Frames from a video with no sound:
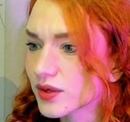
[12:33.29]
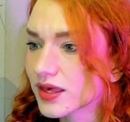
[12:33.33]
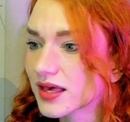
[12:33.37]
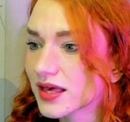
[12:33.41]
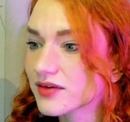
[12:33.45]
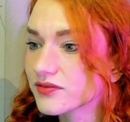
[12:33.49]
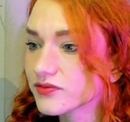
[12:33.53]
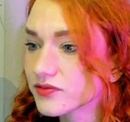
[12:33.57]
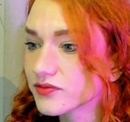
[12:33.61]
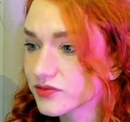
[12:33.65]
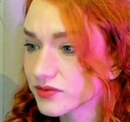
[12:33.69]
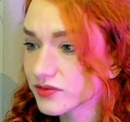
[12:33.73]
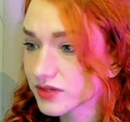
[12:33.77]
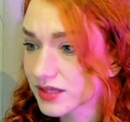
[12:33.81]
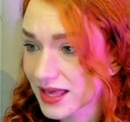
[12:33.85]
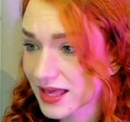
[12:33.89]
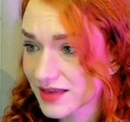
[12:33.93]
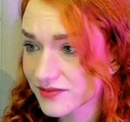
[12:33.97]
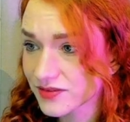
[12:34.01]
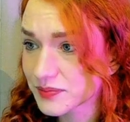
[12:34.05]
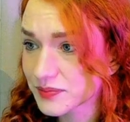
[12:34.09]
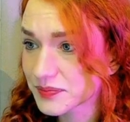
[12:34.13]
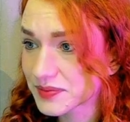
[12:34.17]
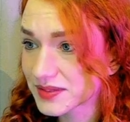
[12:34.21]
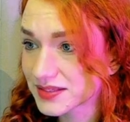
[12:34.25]
We have
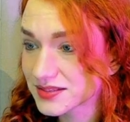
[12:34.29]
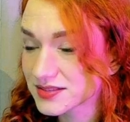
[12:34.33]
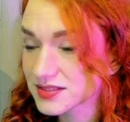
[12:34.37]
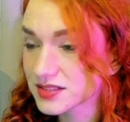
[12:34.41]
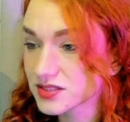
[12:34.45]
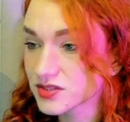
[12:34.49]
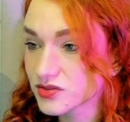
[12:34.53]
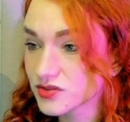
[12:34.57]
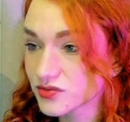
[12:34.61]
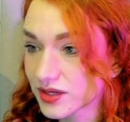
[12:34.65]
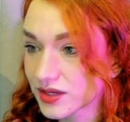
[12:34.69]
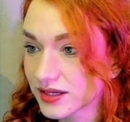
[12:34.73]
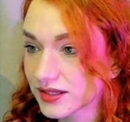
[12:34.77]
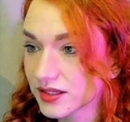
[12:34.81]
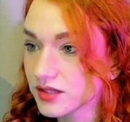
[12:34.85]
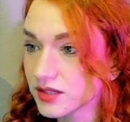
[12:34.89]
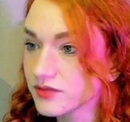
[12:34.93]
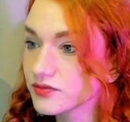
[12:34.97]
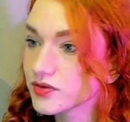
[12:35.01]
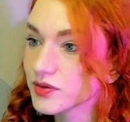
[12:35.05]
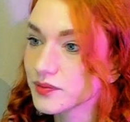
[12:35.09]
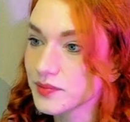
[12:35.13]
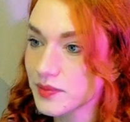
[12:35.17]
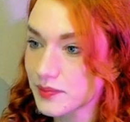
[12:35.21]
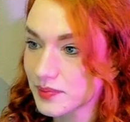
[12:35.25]
heavy pieces
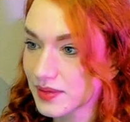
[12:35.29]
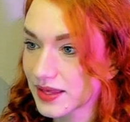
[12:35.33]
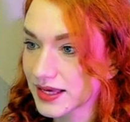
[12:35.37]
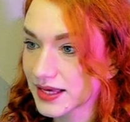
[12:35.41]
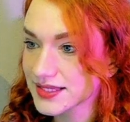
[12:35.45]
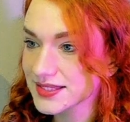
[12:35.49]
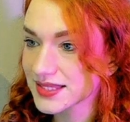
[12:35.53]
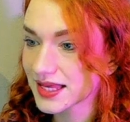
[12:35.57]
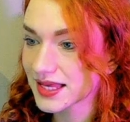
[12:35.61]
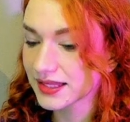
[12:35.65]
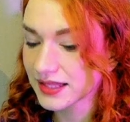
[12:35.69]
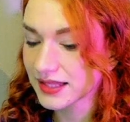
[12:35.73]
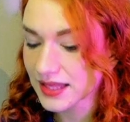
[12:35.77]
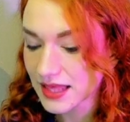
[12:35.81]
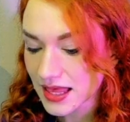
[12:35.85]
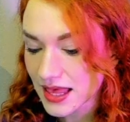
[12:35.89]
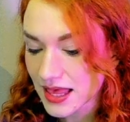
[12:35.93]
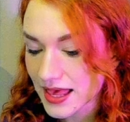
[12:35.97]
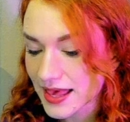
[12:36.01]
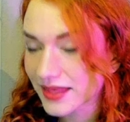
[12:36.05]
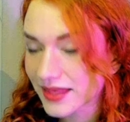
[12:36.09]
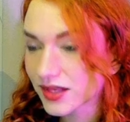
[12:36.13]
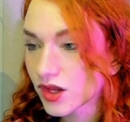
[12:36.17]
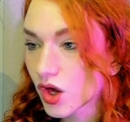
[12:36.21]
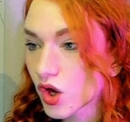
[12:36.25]
ready from the black side,
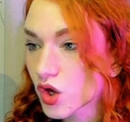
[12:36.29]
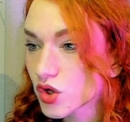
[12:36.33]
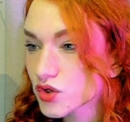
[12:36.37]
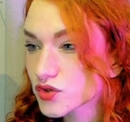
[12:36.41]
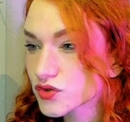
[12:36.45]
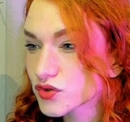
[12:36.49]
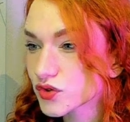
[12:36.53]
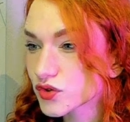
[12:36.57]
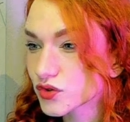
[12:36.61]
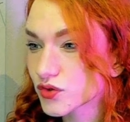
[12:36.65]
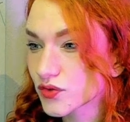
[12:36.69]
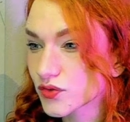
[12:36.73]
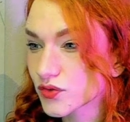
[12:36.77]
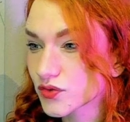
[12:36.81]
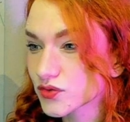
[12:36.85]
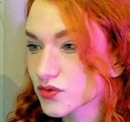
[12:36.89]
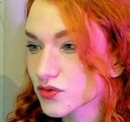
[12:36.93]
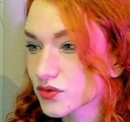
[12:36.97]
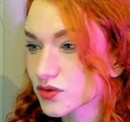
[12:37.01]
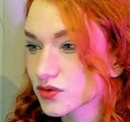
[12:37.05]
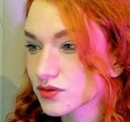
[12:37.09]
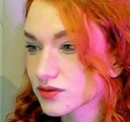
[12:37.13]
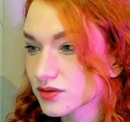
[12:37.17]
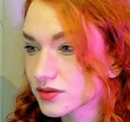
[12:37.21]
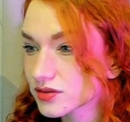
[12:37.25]
and also
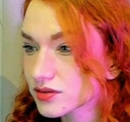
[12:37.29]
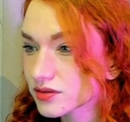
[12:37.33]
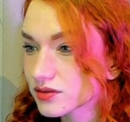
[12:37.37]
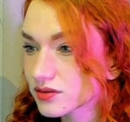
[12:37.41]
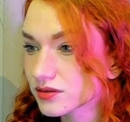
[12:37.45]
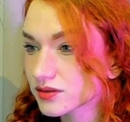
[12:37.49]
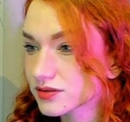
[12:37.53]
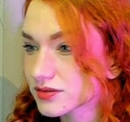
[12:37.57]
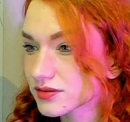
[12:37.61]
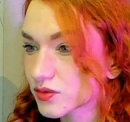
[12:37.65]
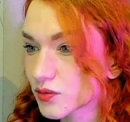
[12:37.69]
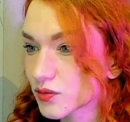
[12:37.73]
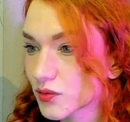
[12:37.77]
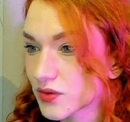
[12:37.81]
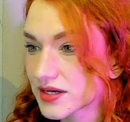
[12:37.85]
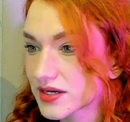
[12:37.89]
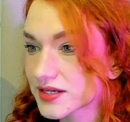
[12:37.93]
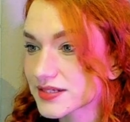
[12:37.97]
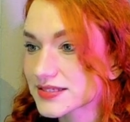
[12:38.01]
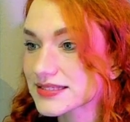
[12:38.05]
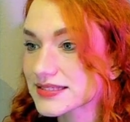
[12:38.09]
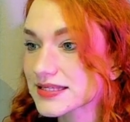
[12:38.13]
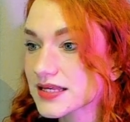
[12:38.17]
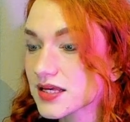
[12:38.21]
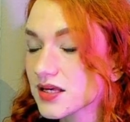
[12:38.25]
those
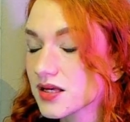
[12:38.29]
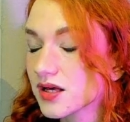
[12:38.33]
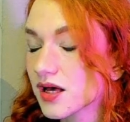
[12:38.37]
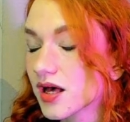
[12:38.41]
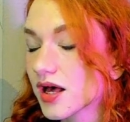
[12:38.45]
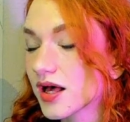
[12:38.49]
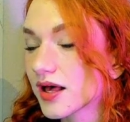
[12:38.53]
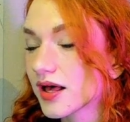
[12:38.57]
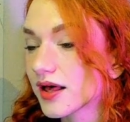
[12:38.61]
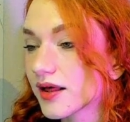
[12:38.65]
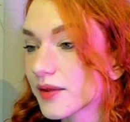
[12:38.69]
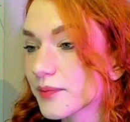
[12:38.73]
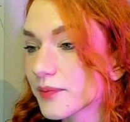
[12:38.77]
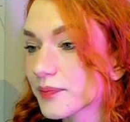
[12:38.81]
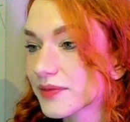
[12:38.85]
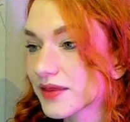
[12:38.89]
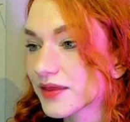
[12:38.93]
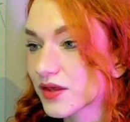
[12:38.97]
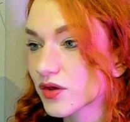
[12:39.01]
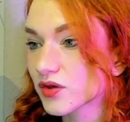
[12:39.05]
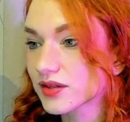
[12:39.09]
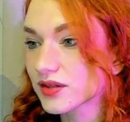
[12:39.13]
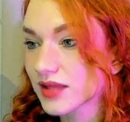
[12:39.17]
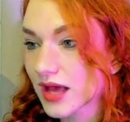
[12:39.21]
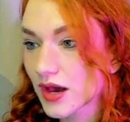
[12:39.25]
squares
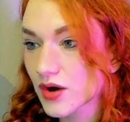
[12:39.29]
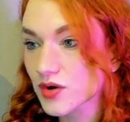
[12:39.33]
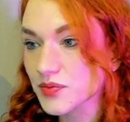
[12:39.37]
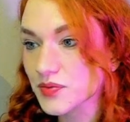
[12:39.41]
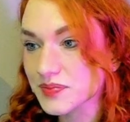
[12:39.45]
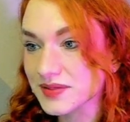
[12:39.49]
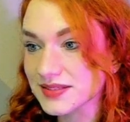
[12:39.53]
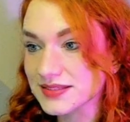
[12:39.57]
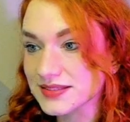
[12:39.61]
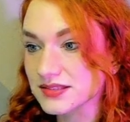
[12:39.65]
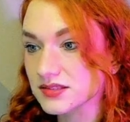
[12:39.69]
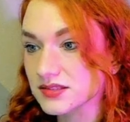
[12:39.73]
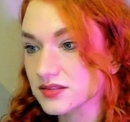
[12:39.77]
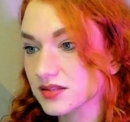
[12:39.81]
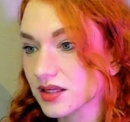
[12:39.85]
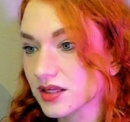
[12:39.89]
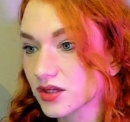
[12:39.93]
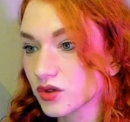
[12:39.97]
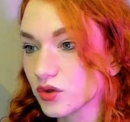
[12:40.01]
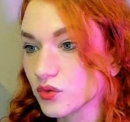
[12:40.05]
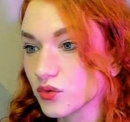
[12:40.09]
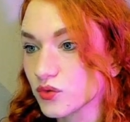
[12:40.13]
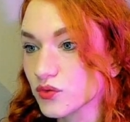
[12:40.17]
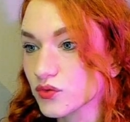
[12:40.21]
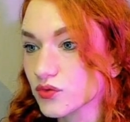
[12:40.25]
that our pieces
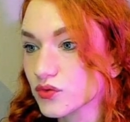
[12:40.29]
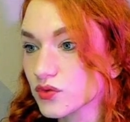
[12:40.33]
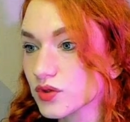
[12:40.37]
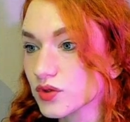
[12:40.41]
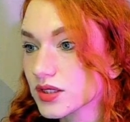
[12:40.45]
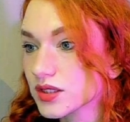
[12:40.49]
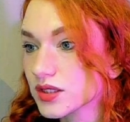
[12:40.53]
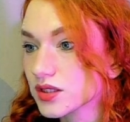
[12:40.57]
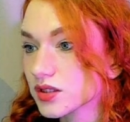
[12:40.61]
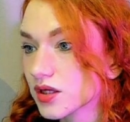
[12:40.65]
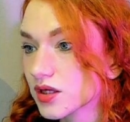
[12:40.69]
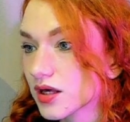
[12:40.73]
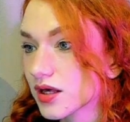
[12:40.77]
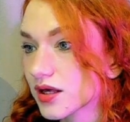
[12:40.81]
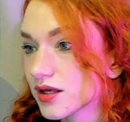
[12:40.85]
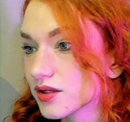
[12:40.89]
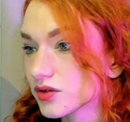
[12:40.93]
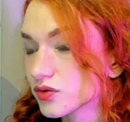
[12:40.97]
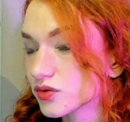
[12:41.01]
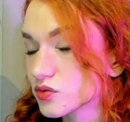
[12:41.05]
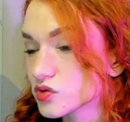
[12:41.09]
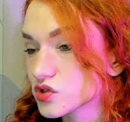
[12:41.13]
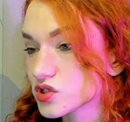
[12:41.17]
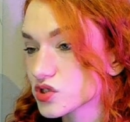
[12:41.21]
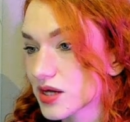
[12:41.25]
can use
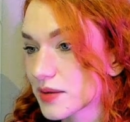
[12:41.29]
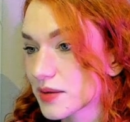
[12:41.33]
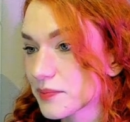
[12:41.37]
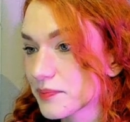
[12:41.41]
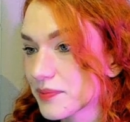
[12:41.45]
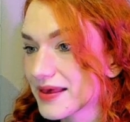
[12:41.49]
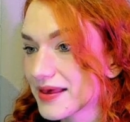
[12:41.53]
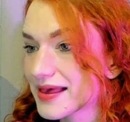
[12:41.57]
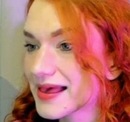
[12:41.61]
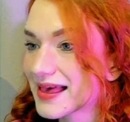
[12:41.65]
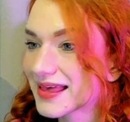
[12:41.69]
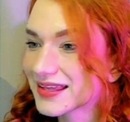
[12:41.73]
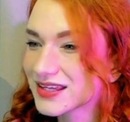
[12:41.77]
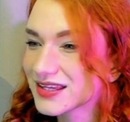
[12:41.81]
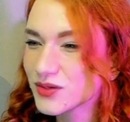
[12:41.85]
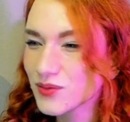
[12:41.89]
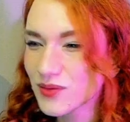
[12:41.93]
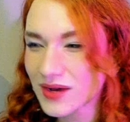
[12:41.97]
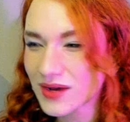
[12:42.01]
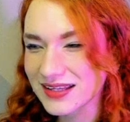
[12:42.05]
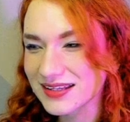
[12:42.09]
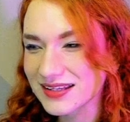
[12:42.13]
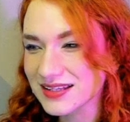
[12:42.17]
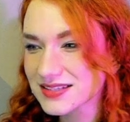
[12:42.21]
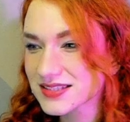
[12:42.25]
to jump. And
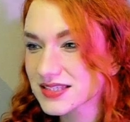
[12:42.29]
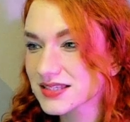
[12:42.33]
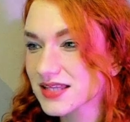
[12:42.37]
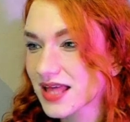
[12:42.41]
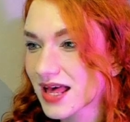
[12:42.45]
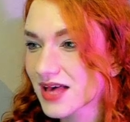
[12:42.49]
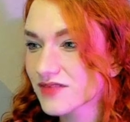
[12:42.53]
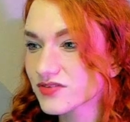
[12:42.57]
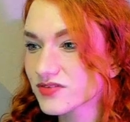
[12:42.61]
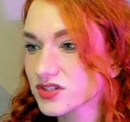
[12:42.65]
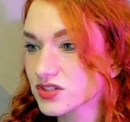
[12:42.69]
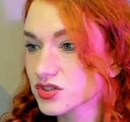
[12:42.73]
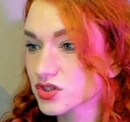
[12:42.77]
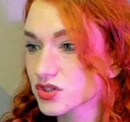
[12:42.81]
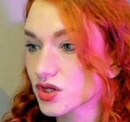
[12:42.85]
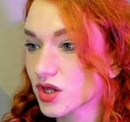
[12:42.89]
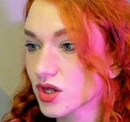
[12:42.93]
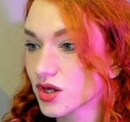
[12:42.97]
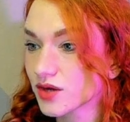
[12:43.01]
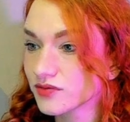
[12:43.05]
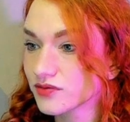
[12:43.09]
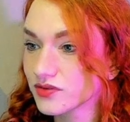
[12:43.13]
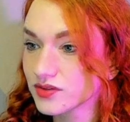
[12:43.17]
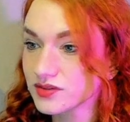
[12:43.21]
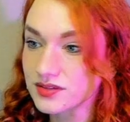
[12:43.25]
white doesn't have such
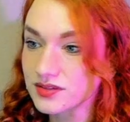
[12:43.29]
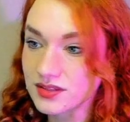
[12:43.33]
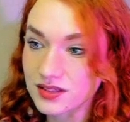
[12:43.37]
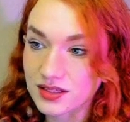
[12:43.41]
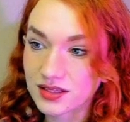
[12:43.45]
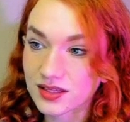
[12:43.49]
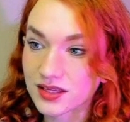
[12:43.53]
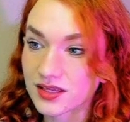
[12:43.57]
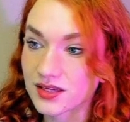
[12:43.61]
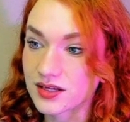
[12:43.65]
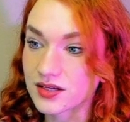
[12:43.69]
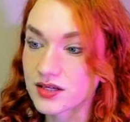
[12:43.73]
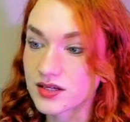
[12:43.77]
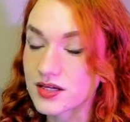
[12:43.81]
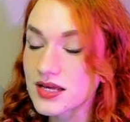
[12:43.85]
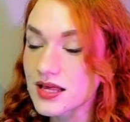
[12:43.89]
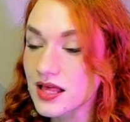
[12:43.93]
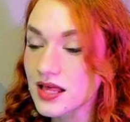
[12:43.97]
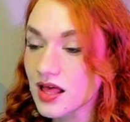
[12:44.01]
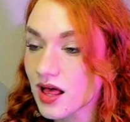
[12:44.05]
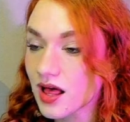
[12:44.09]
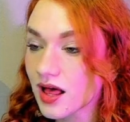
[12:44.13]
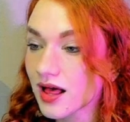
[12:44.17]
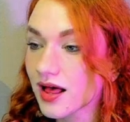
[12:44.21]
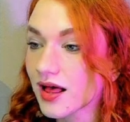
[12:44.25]
an obvious, clear
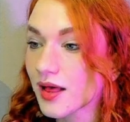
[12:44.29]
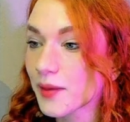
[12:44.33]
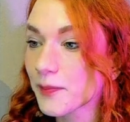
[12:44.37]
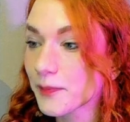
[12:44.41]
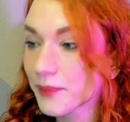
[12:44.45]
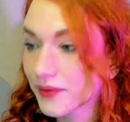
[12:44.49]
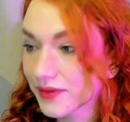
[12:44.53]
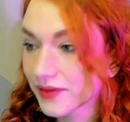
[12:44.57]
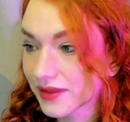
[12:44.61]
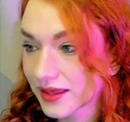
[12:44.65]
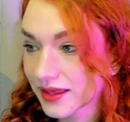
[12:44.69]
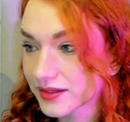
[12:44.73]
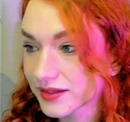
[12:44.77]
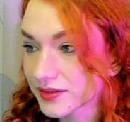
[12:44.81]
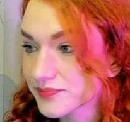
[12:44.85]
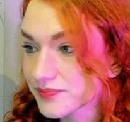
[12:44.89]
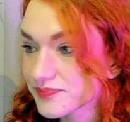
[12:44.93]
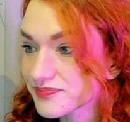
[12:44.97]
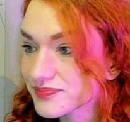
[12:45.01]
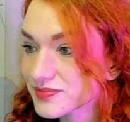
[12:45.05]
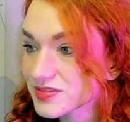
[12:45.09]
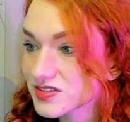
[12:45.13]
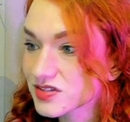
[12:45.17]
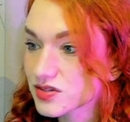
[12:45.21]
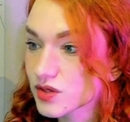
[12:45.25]
plan.